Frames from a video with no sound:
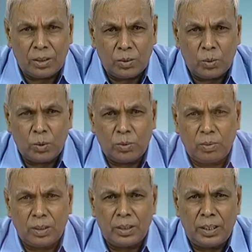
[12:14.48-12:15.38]
route
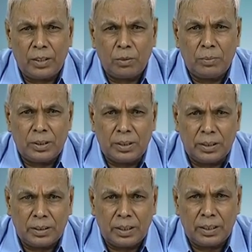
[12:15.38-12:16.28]
for the
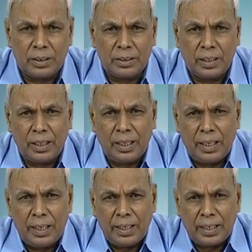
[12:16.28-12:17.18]
aromatics that is the
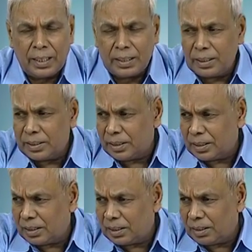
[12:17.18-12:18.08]
catalytic
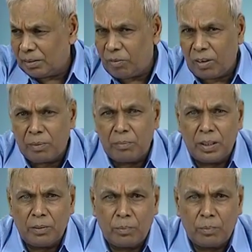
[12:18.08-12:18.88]
reforming